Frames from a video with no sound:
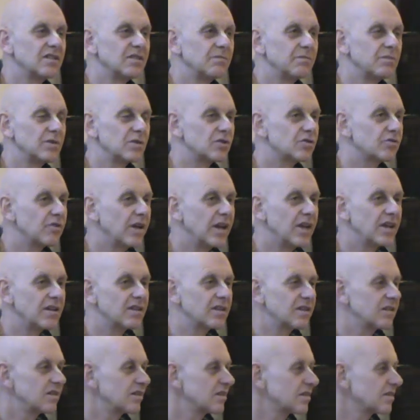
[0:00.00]
portrayed
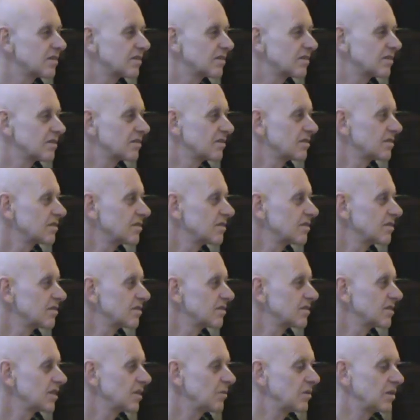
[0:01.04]
in
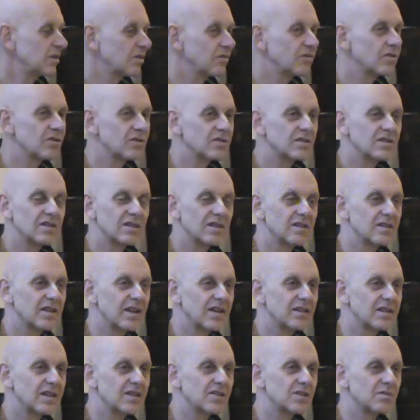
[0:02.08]
the. Of course,
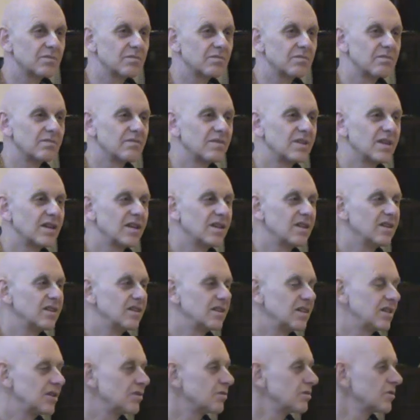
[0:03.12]
there are some
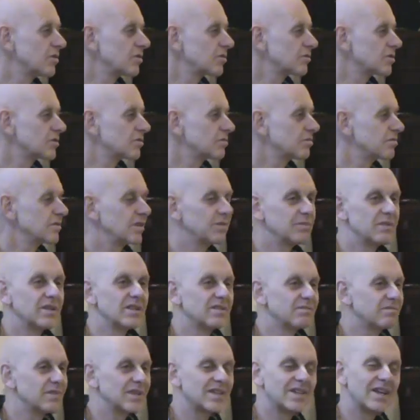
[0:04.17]
heroes.
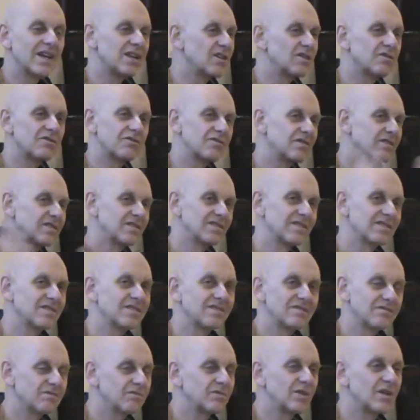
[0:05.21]
But they're not.
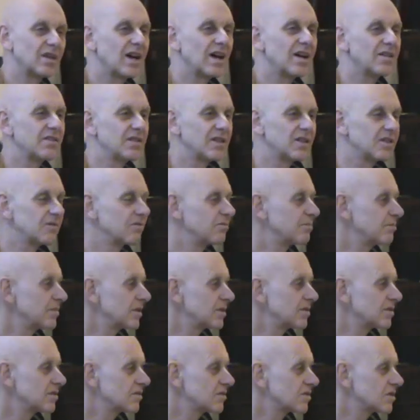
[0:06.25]
What are they?
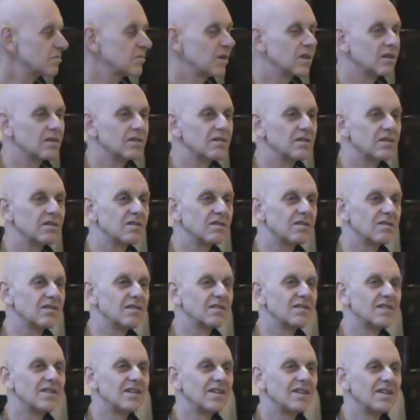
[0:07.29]
Businessmen
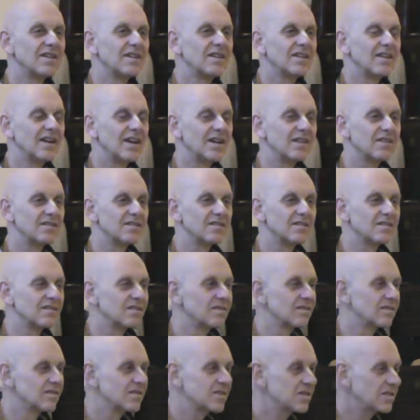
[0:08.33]
and
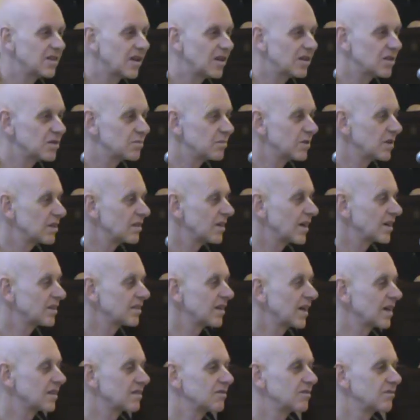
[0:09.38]
statesmen like
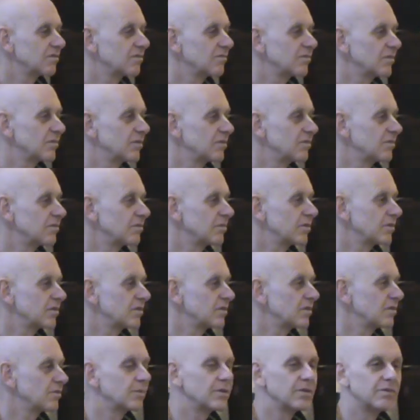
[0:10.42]
that,
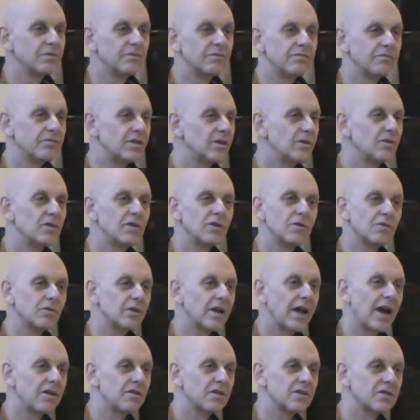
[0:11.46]
with very low
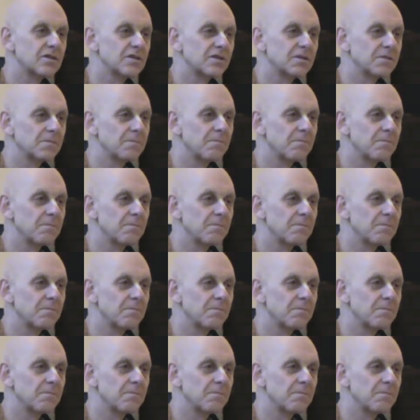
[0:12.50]
character.